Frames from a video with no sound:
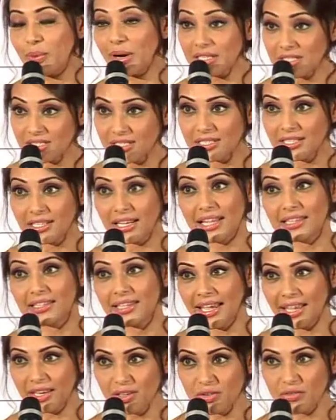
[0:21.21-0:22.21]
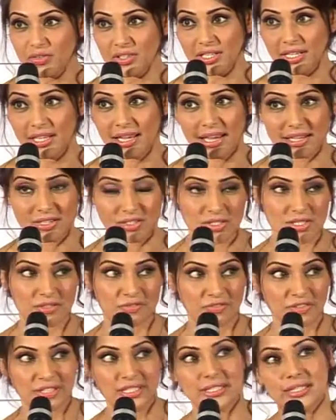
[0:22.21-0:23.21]
But at the end of the day, I
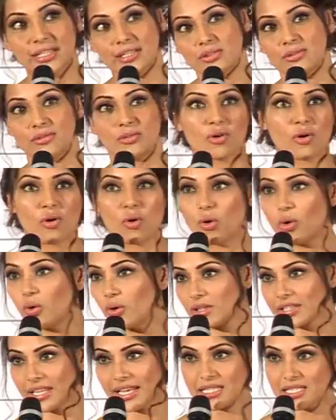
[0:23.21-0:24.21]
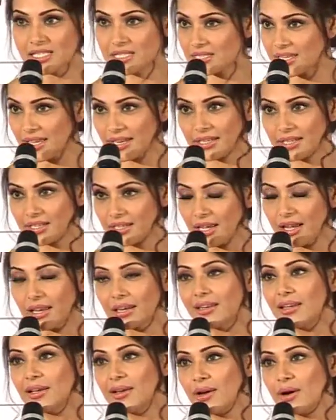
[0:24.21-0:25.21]
just feel that all that's said and
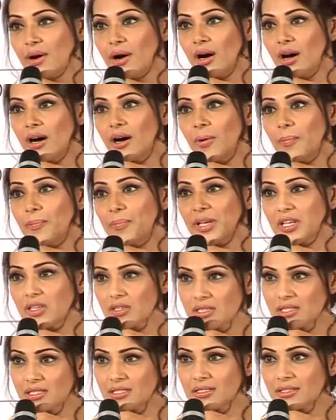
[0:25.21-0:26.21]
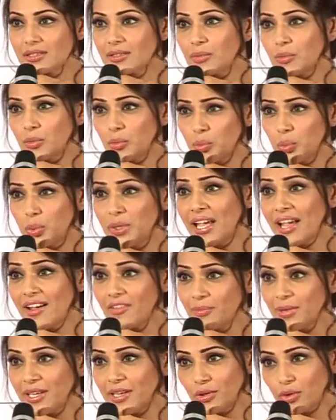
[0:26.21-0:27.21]
done, because we
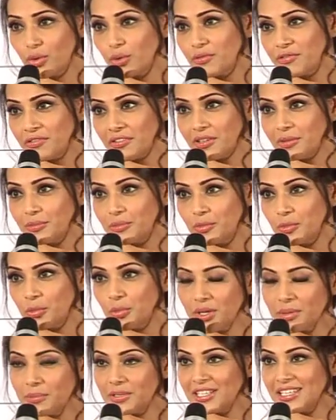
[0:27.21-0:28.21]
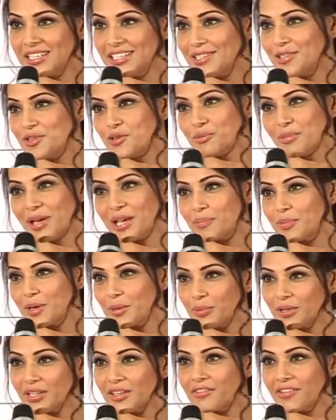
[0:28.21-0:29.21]
have made a good film, we need to make
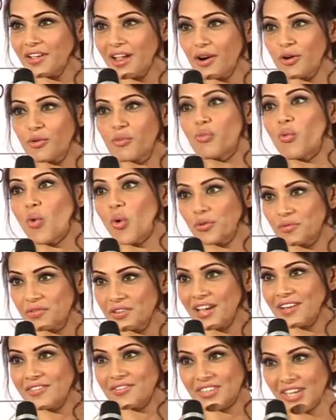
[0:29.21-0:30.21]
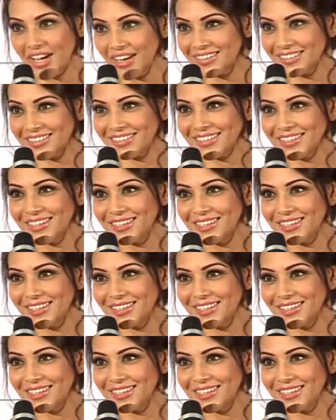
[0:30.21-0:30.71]
people aware of what we have done.